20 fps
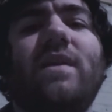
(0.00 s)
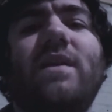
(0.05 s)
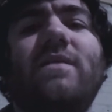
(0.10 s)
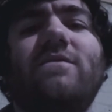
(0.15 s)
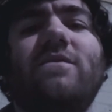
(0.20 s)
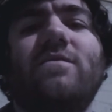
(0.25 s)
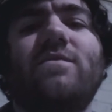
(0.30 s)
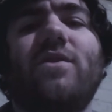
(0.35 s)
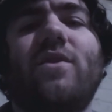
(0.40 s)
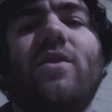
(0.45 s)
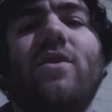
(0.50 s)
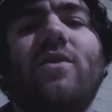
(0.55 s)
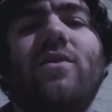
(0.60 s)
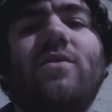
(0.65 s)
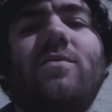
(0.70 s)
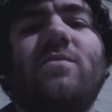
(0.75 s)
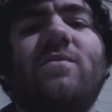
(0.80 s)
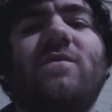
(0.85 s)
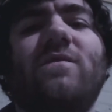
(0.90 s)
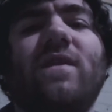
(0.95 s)
from the
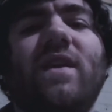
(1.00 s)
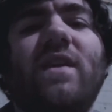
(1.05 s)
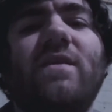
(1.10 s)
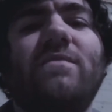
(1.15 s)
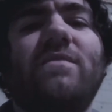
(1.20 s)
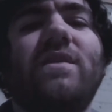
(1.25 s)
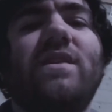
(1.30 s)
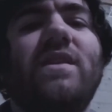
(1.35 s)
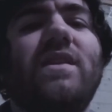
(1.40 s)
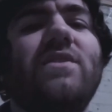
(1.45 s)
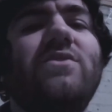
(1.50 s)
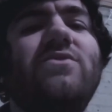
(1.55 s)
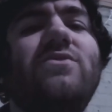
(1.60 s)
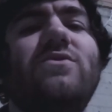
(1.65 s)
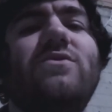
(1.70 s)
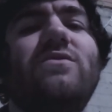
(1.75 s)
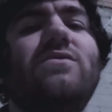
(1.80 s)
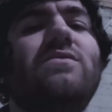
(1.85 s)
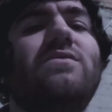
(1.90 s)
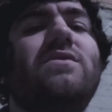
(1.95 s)
heart, family
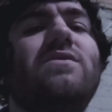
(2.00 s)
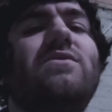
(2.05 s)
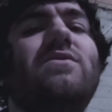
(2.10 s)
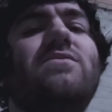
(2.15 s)
issues,